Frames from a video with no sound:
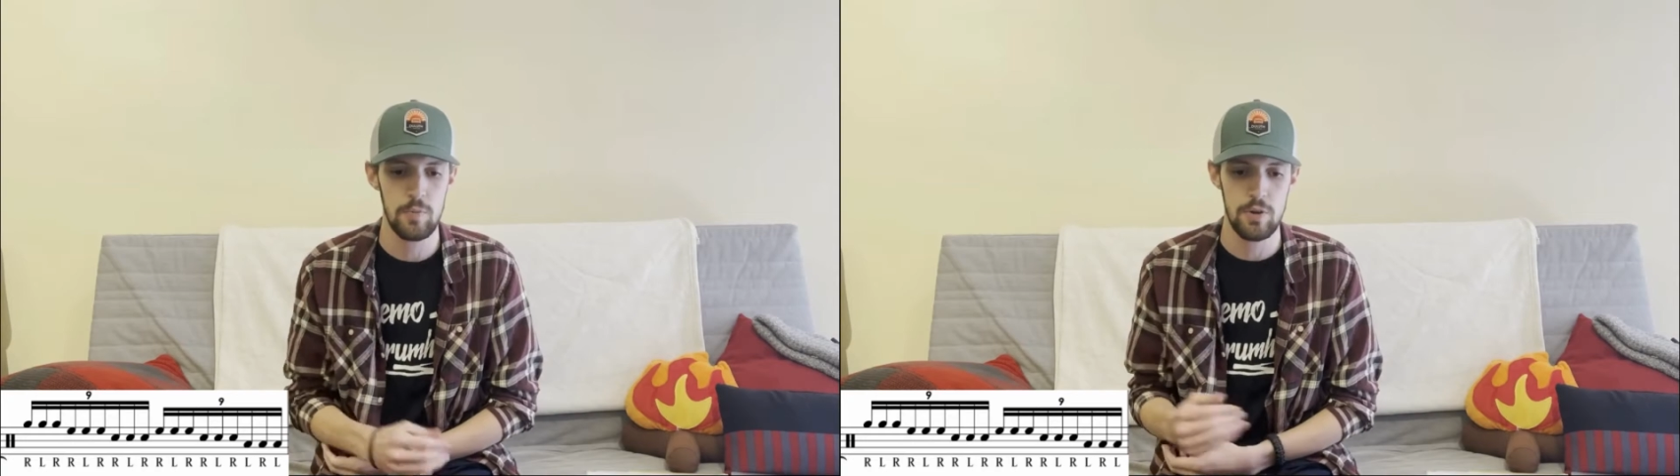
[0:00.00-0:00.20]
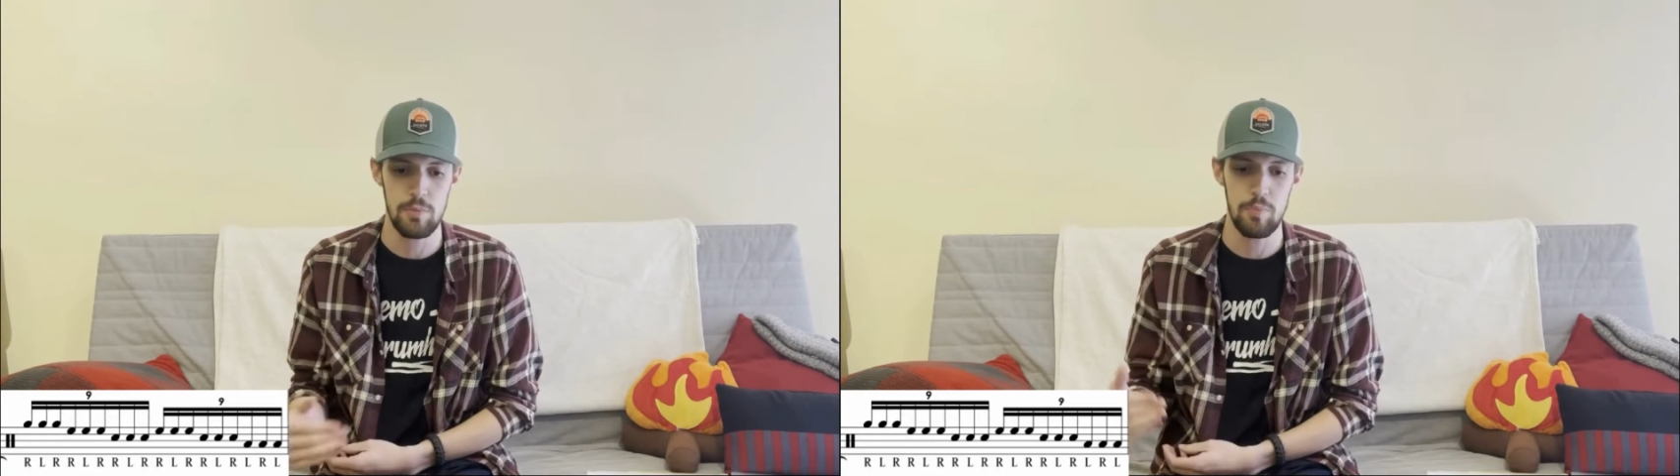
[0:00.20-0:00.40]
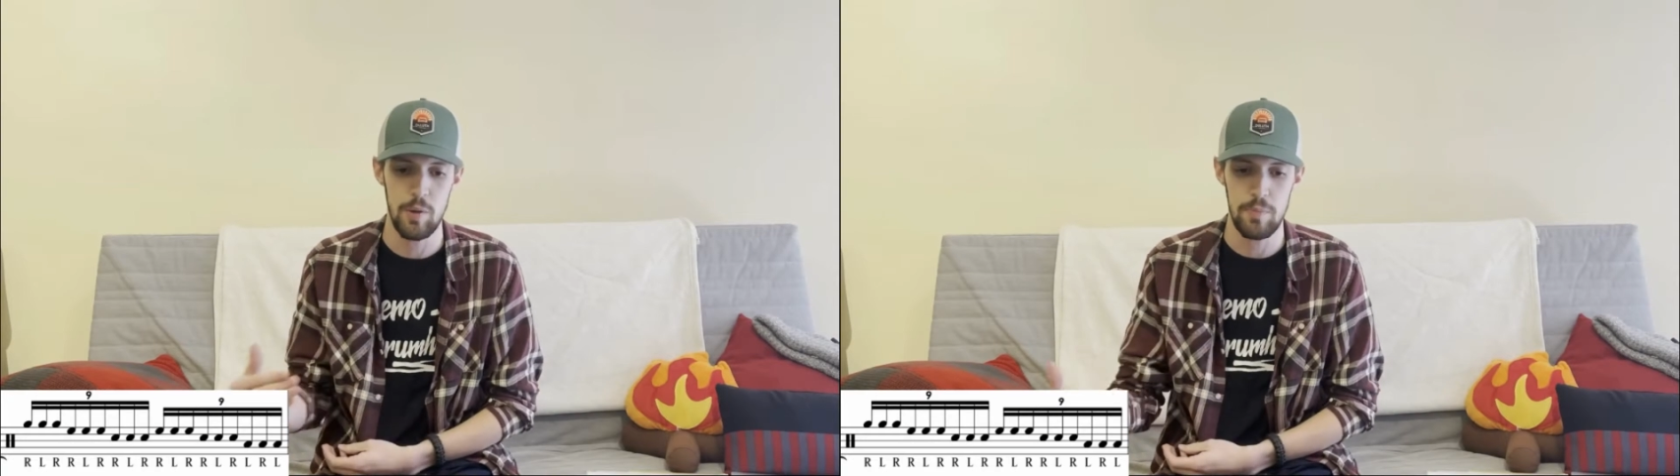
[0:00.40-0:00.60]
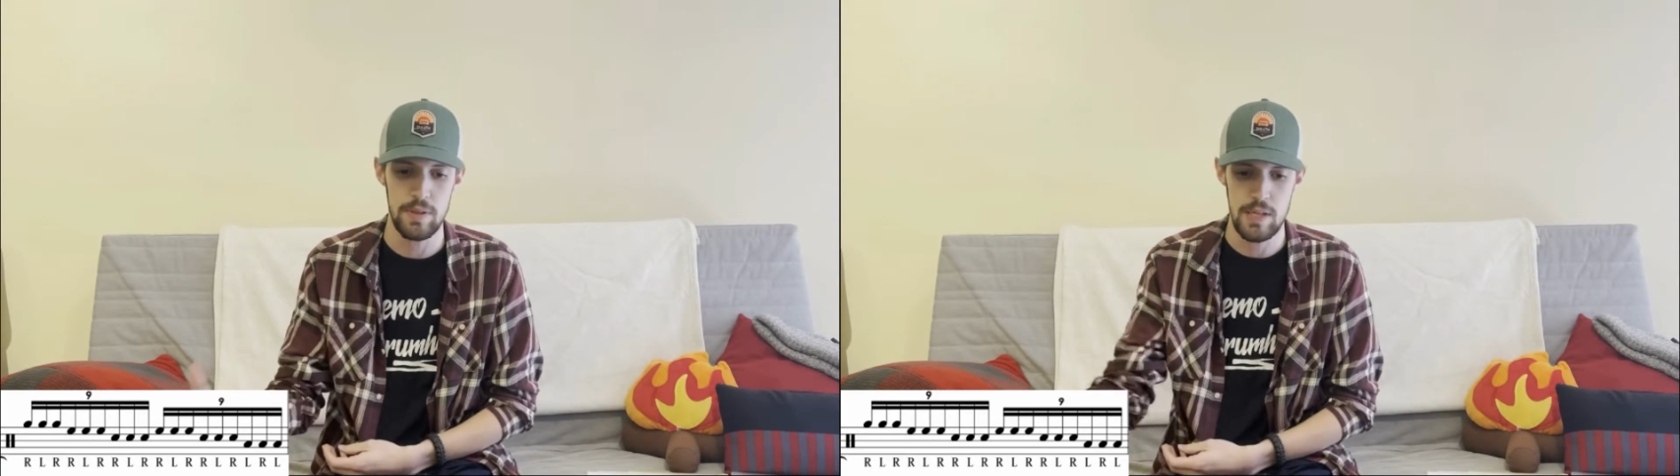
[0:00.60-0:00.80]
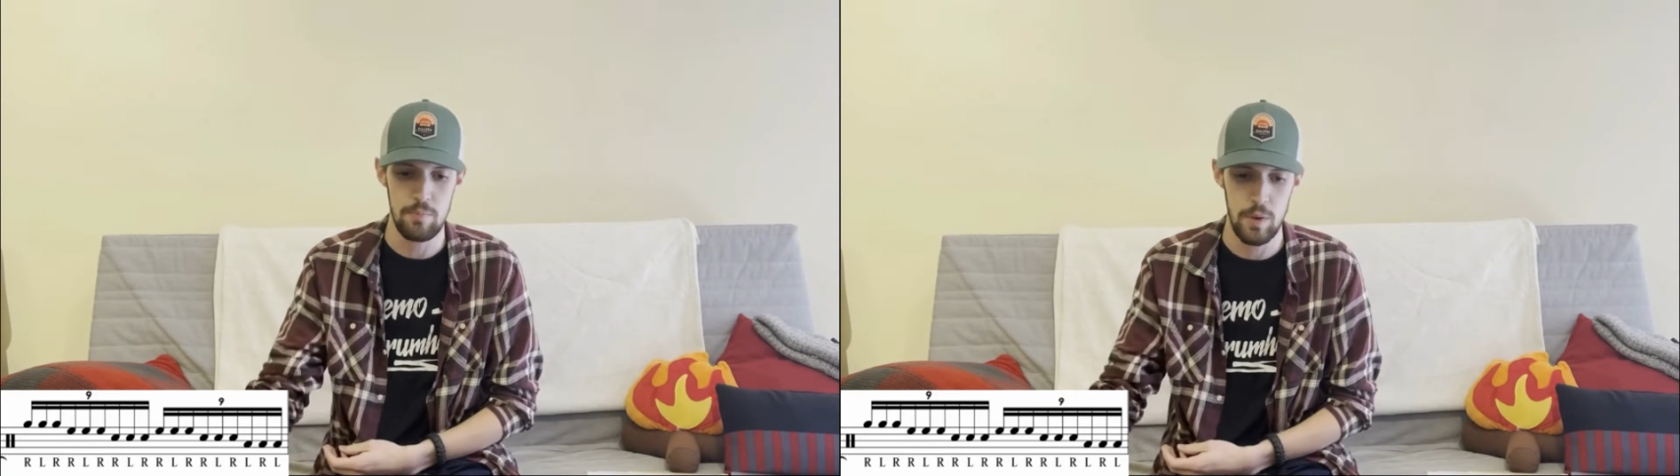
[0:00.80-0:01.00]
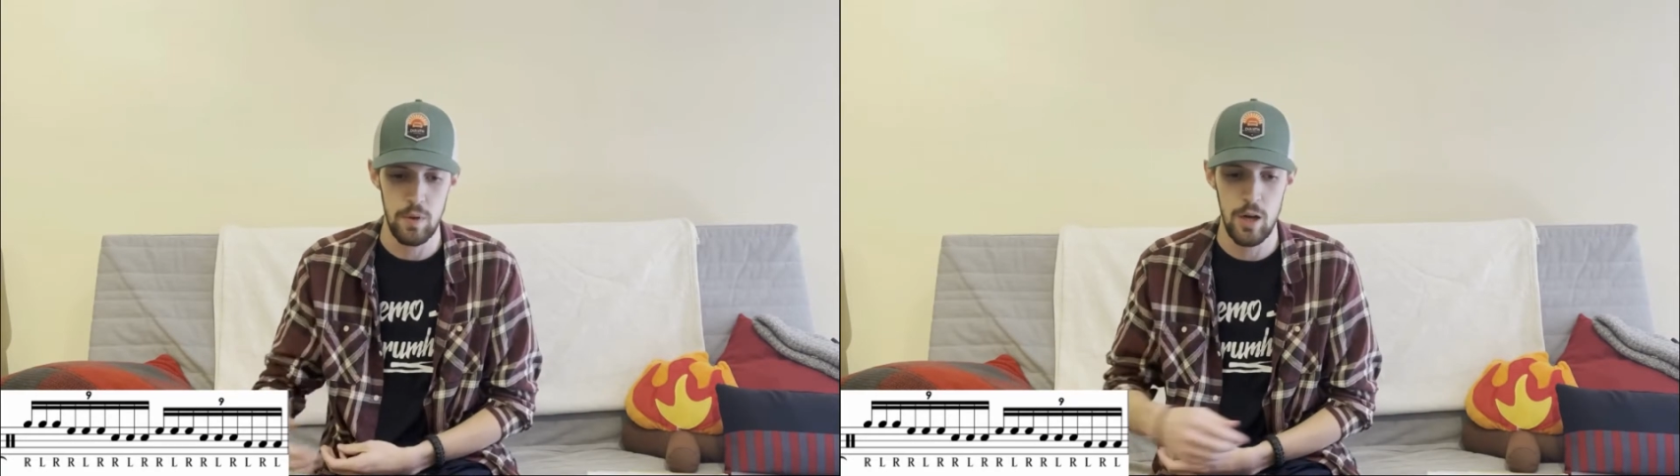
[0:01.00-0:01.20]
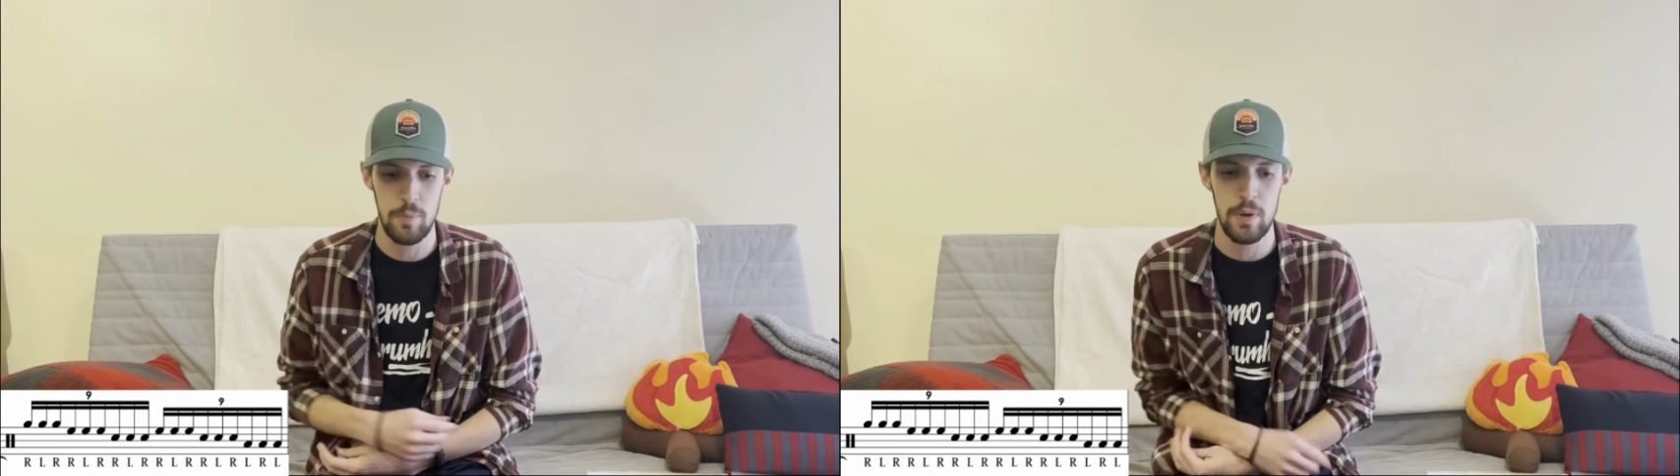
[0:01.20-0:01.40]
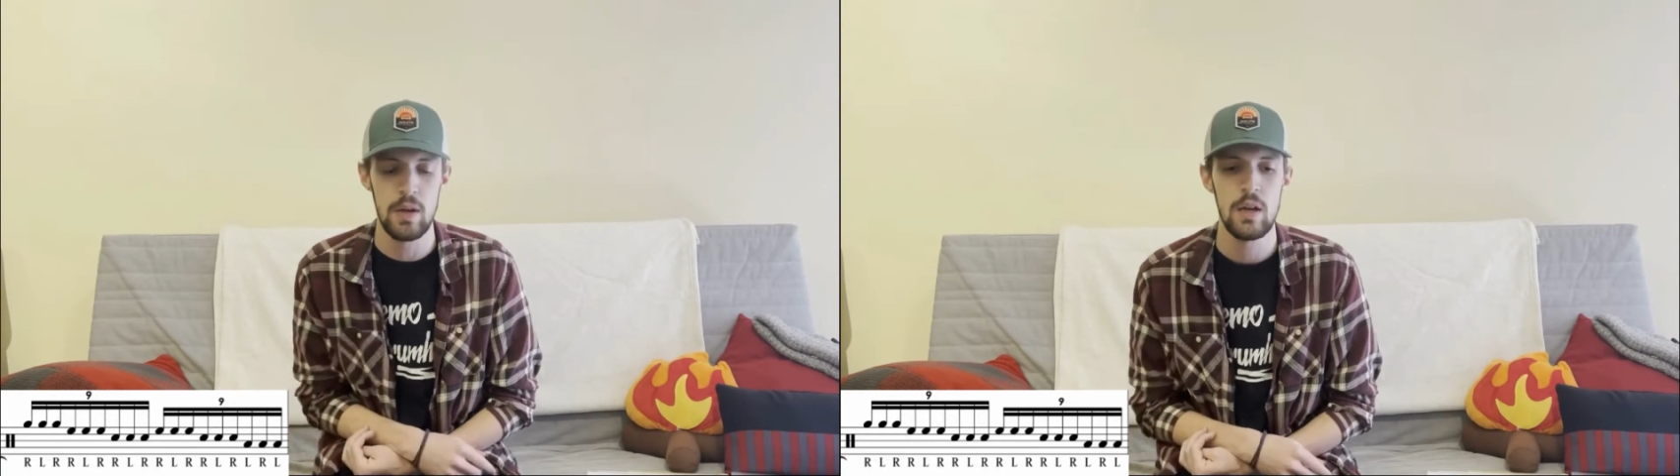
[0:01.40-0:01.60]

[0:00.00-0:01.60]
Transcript: You can bump the tempo up